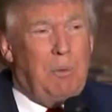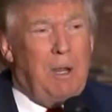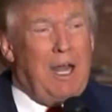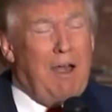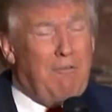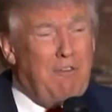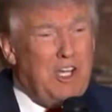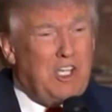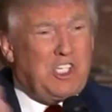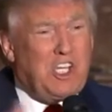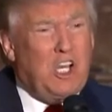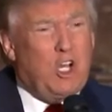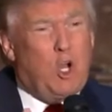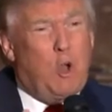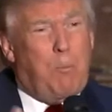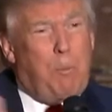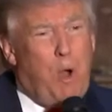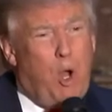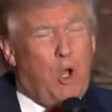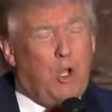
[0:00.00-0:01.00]
But every
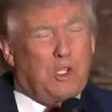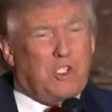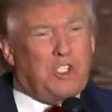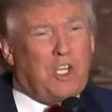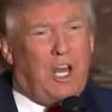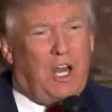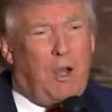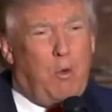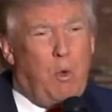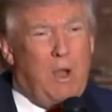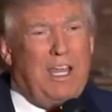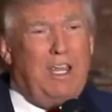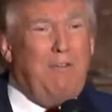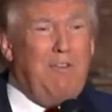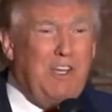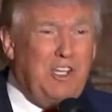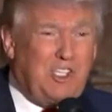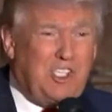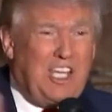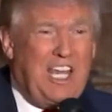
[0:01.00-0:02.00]
single poll said,
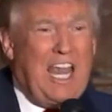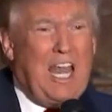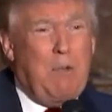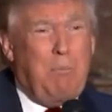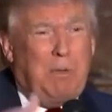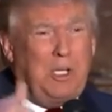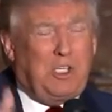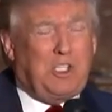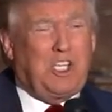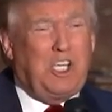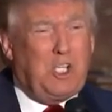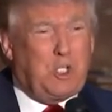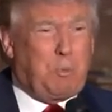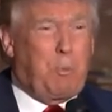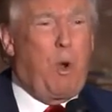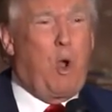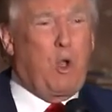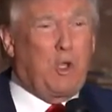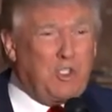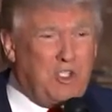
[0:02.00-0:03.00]
even CNBC's
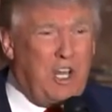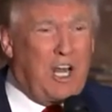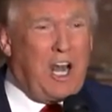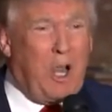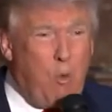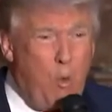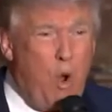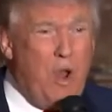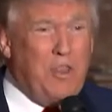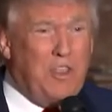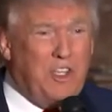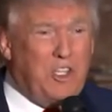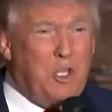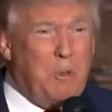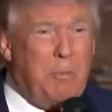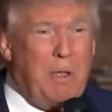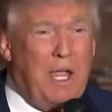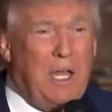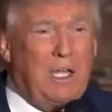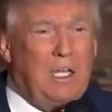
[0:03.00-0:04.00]
poll said I won the
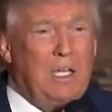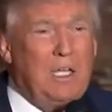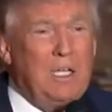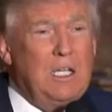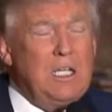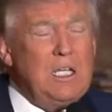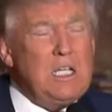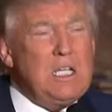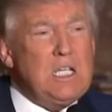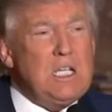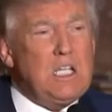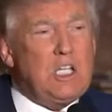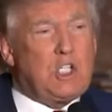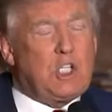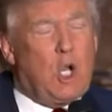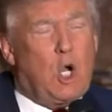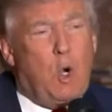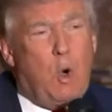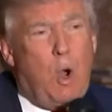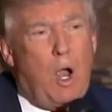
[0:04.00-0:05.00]
debate.
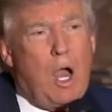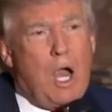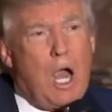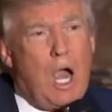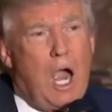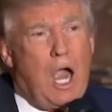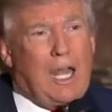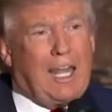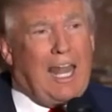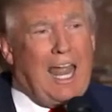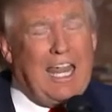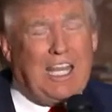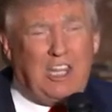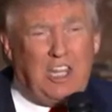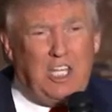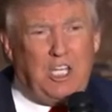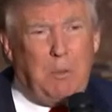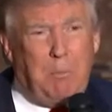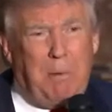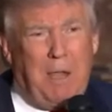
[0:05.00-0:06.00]
So I
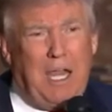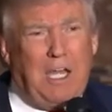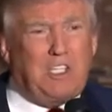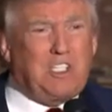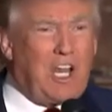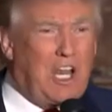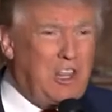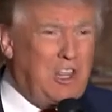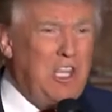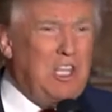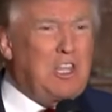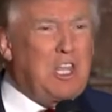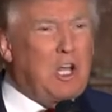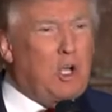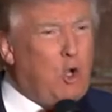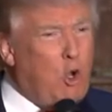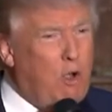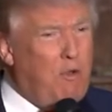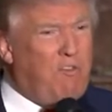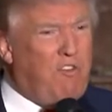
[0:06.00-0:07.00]
like the debates. I think
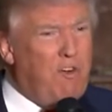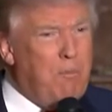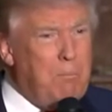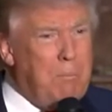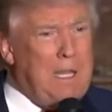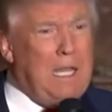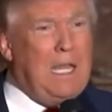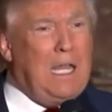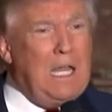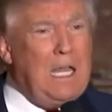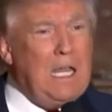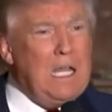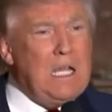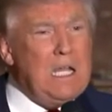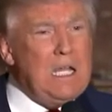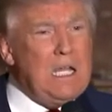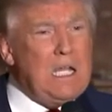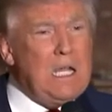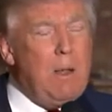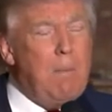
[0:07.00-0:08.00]
they're good for me.
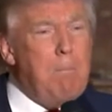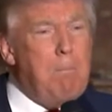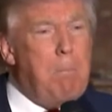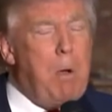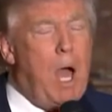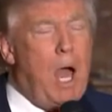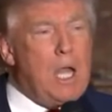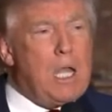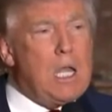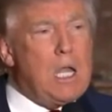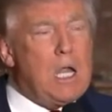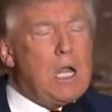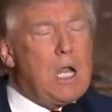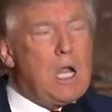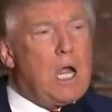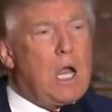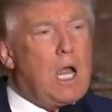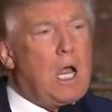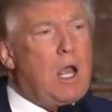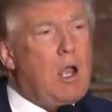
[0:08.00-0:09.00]
But
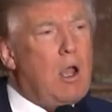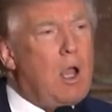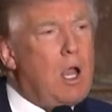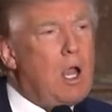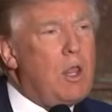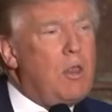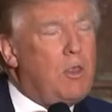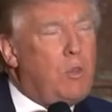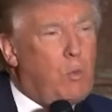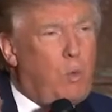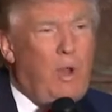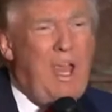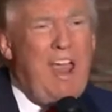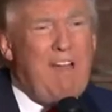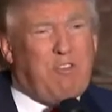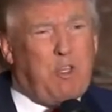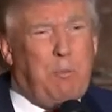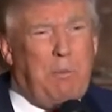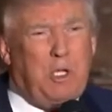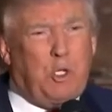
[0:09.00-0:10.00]
we
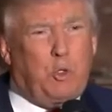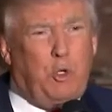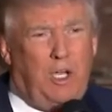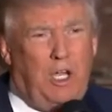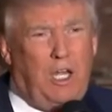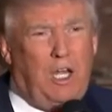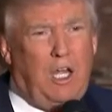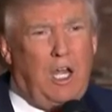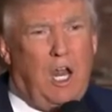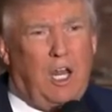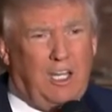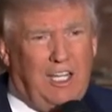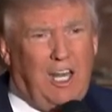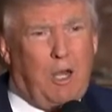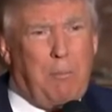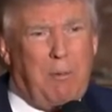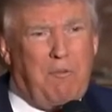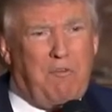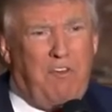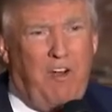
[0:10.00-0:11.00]
have to be treated a
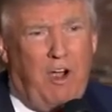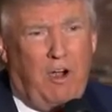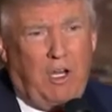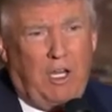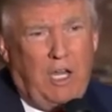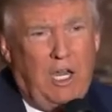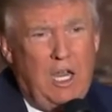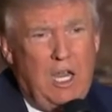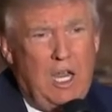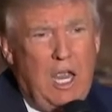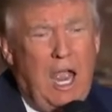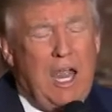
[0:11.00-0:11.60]
little bit fairly.